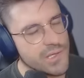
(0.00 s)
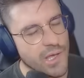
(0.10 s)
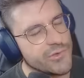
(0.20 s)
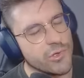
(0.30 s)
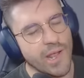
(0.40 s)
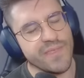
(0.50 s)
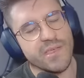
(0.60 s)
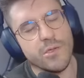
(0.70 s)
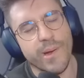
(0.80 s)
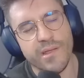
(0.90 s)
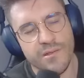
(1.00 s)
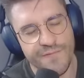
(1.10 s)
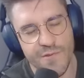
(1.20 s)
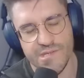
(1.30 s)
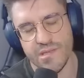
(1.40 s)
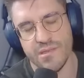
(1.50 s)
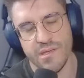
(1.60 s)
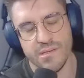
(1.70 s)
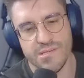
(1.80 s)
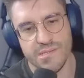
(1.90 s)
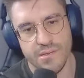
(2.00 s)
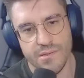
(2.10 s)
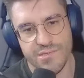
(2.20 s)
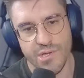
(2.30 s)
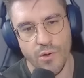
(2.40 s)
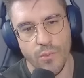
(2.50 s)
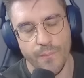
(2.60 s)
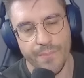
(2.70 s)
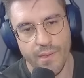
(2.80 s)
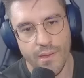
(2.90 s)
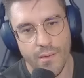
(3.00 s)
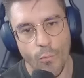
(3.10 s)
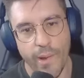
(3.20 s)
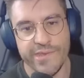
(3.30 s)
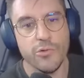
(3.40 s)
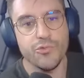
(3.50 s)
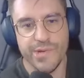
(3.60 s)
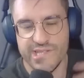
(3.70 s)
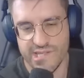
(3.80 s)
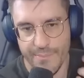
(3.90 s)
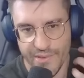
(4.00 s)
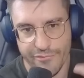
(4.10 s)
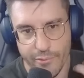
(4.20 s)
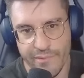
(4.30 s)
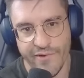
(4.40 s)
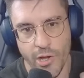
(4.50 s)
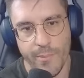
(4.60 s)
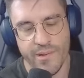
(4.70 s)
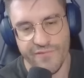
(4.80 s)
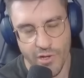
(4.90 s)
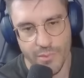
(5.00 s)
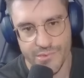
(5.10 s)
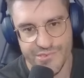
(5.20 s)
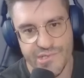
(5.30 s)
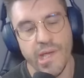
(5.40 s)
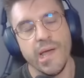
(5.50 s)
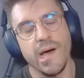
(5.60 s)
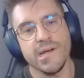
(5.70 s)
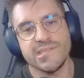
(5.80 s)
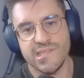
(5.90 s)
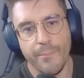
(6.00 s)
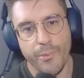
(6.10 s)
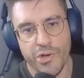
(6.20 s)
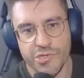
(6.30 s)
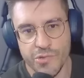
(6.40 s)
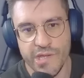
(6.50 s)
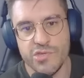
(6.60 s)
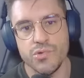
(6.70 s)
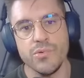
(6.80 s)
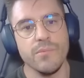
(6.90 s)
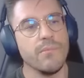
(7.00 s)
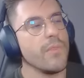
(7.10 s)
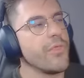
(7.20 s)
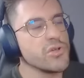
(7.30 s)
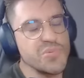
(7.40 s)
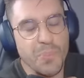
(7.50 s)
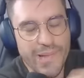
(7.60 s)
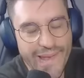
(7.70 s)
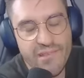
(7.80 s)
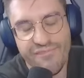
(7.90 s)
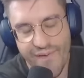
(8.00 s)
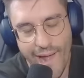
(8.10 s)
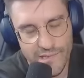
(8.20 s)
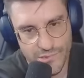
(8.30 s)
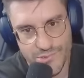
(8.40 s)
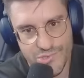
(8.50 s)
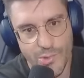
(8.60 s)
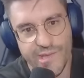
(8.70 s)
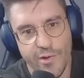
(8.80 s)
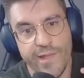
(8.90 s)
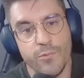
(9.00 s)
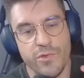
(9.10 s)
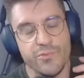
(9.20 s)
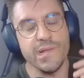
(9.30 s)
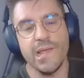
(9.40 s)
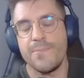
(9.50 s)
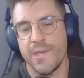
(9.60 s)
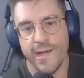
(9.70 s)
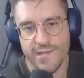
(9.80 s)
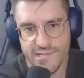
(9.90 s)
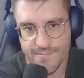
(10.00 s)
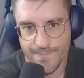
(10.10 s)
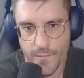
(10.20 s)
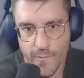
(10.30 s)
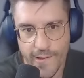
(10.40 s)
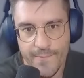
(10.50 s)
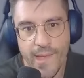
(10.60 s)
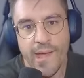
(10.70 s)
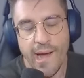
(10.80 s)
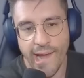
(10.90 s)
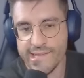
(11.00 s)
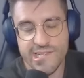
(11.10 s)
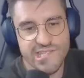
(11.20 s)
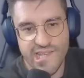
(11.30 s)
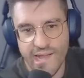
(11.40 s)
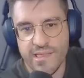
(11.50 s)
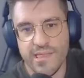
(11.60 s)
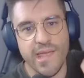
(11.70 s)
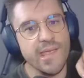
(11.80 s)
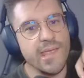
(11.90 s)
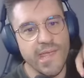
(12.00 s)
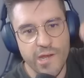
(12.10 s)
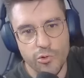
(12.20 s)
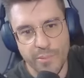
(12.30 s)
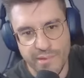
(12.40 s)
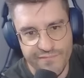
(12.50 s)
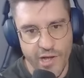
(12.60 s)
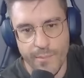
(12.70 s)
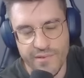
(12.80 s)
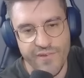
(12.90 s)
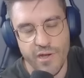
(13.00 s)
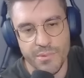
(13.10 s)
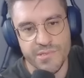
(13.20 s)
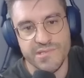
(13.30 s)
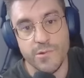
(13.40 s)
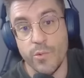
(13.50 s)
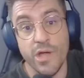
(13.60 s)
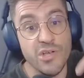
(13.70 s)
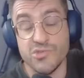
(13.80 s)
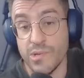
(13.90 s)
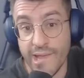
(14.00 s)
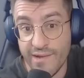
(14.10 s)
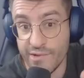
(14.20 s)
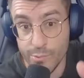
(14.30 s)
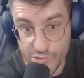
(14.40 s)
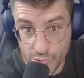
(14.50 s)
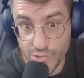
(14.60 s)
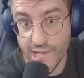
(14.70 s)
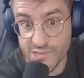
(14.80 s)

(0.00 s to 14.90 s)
Dude, I think you are confusing things. So when you read something from environment variables, at some point you need those plain values to interact with real APIs. Okay, I understand they encrypt environment variables. We also, Laravel, we do that